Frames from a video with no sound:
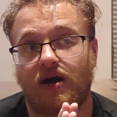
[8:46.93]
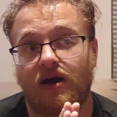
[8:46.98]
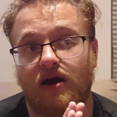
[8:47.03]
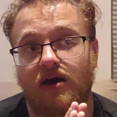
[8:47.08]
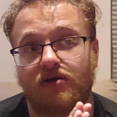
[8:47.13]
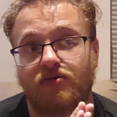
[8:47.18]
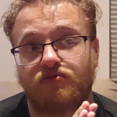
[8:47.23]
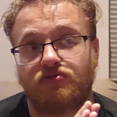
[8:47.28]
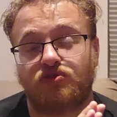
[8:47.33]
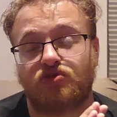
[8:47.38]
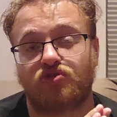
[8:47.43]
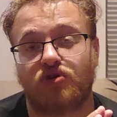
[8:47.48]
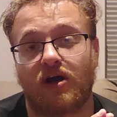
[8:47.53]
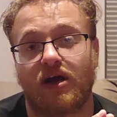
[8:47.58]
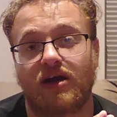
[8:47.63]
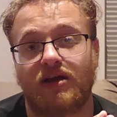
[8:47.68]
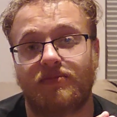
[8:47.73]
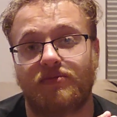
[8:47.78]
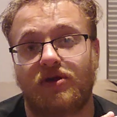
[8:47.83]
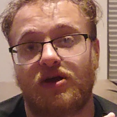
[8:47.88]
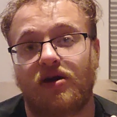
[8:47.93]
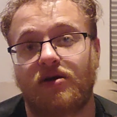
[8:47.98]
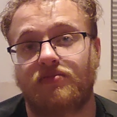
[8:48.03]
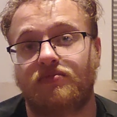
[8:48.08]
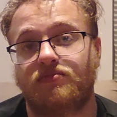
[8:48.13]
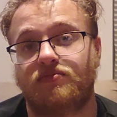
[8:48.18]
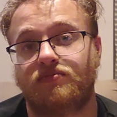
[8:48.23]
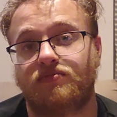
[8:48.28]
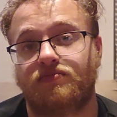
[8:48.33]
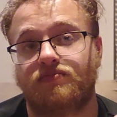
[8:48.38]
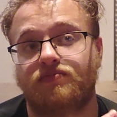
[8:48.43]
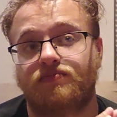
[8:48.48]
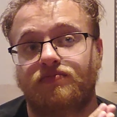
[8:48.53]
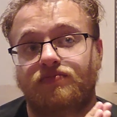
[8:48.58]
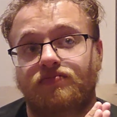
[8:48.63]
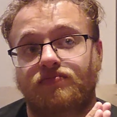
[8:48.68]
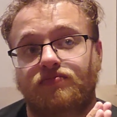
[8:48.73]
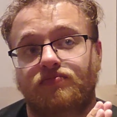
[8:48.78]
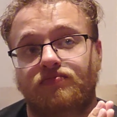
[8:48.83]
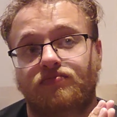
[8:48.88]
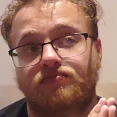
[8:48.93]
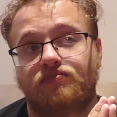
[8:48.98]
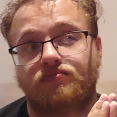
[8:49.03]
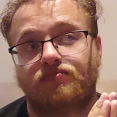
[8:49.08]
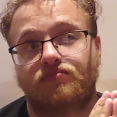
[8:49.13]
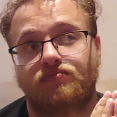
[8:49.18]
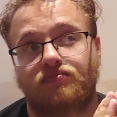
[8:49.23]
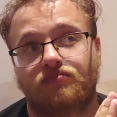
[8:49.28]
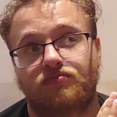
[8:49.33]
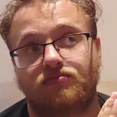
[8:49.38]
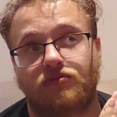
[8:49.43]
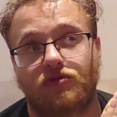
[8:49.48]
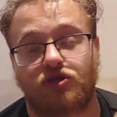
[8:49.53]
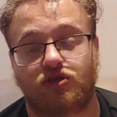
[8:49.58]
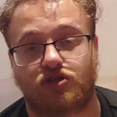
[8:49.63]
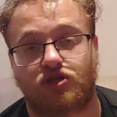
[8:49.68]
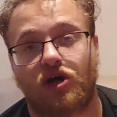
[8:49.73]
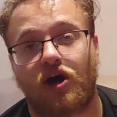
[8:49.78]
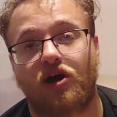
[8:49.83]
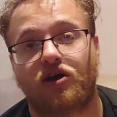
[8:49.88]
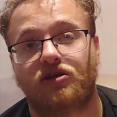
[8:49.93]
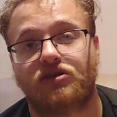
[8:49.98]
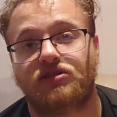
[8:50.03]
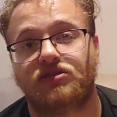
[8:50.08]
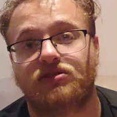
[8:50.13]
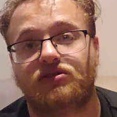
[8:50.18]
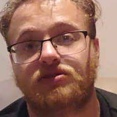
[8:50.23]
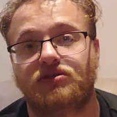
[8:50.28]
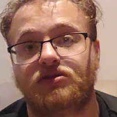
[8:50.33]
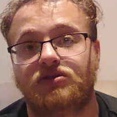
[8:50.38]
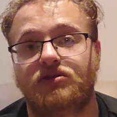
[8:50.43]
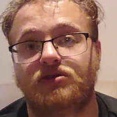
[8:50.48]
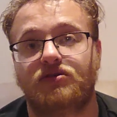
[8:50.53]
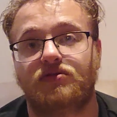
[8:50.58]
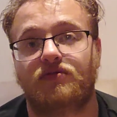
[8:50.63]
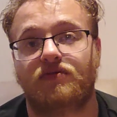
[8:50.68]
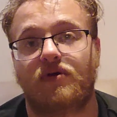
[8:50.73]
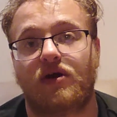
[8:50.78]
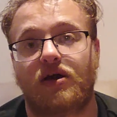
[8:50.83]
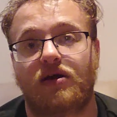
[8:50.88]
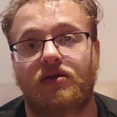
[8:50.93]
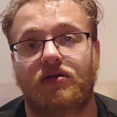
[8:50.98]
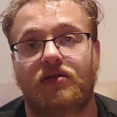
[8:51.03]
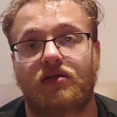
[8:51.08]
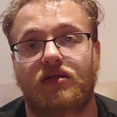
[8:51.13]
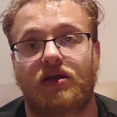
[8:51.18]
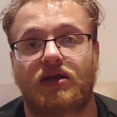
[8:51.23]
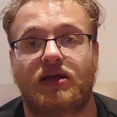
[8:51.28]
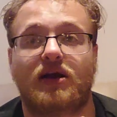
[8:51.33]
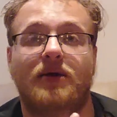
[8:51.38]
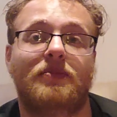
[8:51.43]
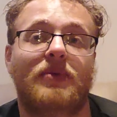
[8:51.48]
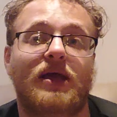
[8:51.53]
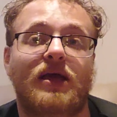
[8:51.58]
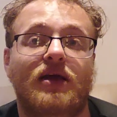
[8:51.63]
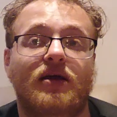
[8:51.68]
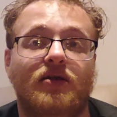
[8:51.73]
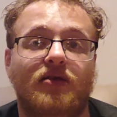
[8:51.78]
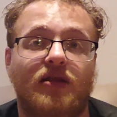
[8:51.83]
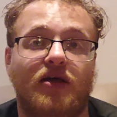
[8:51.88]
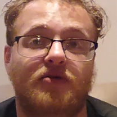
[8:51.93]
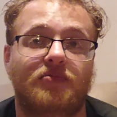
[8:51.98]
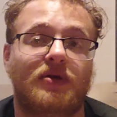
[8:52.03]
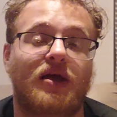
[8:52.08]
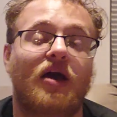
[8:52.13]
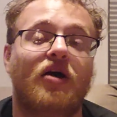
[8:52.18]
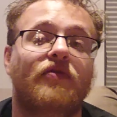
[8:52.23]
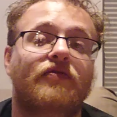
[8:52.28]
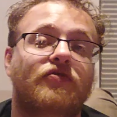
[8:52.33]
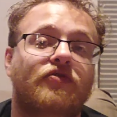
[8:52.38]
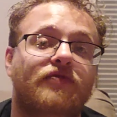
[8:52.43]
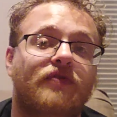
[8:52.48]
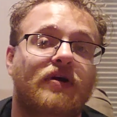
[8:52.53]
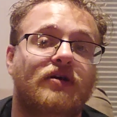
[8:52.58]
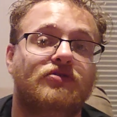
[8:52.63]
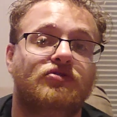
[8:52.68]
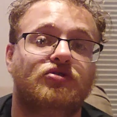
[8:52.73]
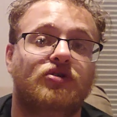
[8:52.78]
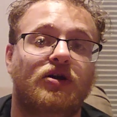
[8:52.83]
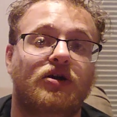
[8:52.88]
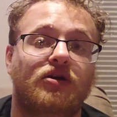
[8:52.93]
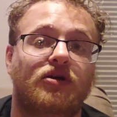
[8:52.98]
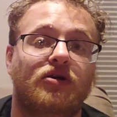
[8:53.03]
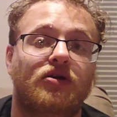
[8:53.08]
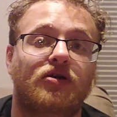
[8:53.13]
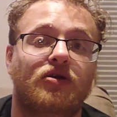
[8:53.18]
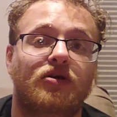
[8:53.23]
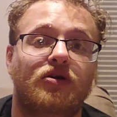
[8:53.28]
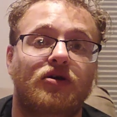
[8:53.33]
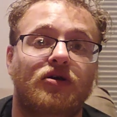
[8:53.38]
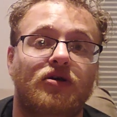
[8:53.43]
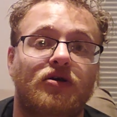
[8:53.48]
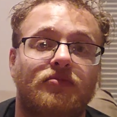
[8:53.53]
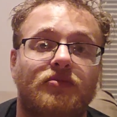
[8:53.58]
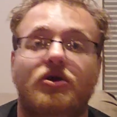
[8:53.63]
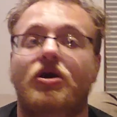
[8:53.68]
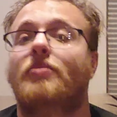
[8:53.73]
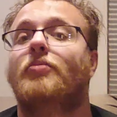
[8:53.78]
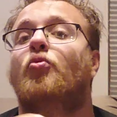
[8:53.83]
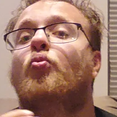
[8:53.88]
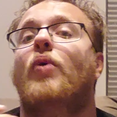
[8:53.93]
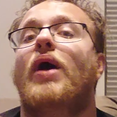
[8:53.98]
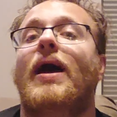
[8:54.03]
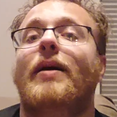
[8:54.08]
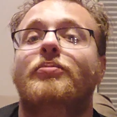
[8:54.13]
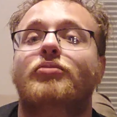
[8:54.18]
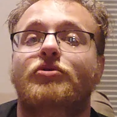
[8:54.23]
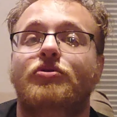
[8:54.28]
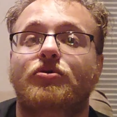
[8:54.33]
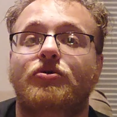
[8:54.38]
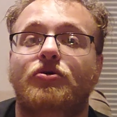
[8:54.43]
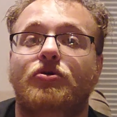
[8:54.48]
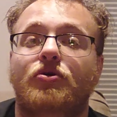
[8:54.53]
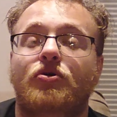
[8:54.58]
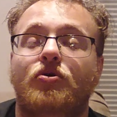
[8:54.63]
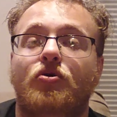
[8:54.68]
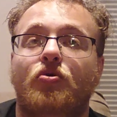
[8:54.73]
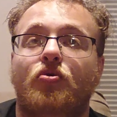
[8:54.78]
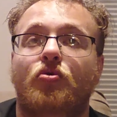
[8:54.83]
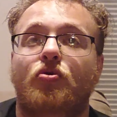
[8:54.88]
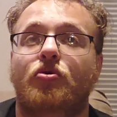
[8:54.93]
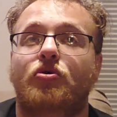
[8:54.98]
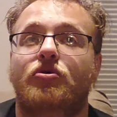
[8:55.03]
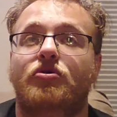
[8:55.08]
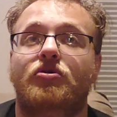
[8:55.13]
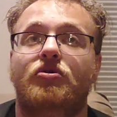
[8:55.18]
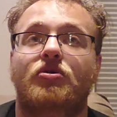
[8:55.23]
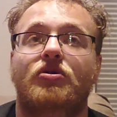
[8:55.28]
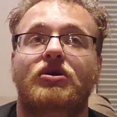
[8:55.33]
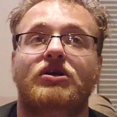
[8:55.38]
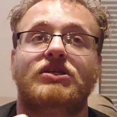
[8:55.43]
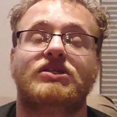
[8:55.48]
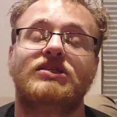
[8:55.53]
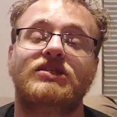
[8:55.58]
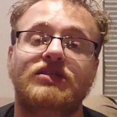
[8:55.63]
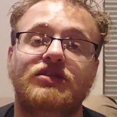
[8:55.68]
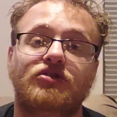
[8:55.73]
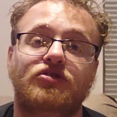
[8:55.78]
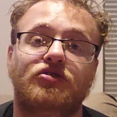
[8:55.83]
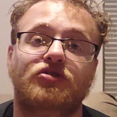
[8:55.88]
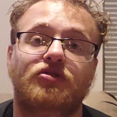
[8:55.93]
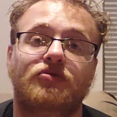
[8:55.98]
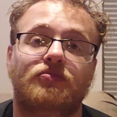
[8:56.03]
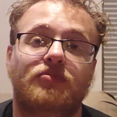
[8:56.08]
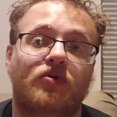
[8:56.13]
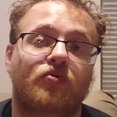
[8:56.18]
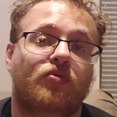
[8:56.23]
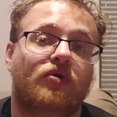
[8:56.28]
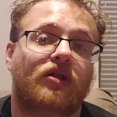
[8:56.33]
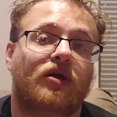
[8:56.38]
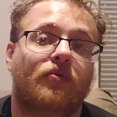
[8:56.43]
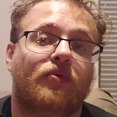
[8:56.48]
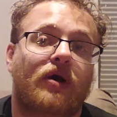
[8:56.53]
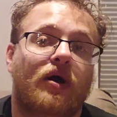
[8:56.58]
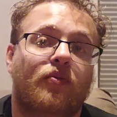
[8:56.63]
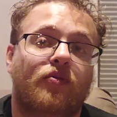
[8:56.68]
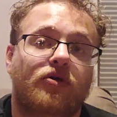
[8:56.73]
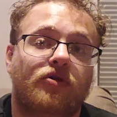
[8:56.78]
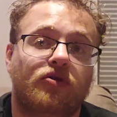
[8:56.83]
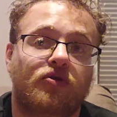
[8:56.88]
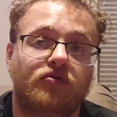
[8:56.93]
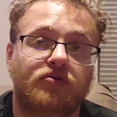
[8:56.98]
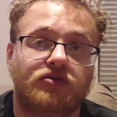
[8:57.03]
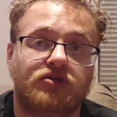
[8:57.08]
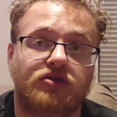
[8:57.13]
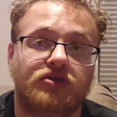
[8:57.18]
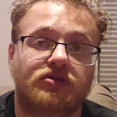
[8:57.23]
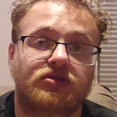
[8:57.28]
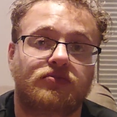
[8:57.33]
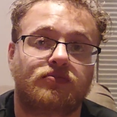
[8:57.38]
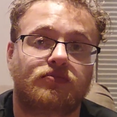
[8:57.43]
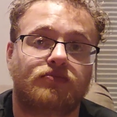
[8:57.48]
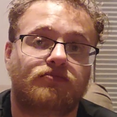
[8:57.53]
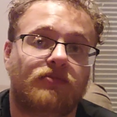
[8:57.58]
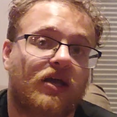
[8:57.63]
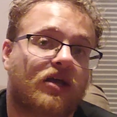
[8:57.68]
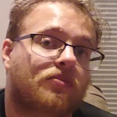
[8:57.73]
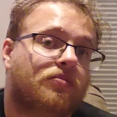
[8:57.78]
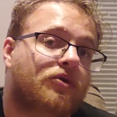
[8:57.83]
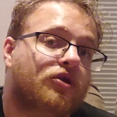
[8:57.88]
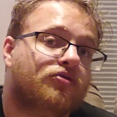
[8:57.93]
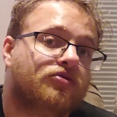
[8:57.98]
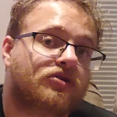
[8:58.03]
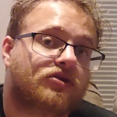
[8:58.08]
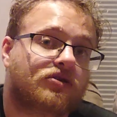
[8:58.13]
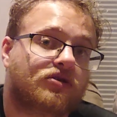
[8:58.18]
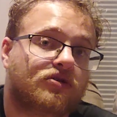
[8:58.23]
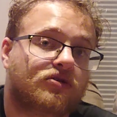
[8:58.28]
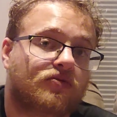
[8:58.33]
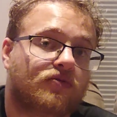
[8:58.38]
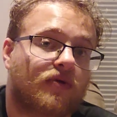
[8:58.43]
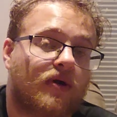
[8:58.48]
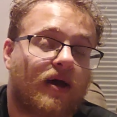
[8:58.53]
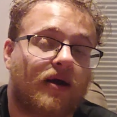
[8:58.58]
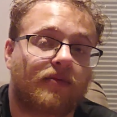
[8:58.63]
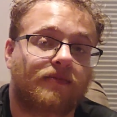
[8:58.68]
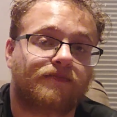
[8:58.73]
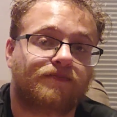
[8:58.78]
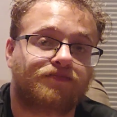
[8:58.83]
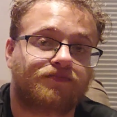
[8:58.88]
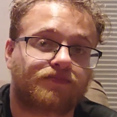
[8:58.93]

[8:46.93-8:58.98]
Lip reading: I was trying to become a guitarist, right? Like in a band. That would be helpful if I was trying to become a rapper or a singer. But really what I want to do is just make music, right?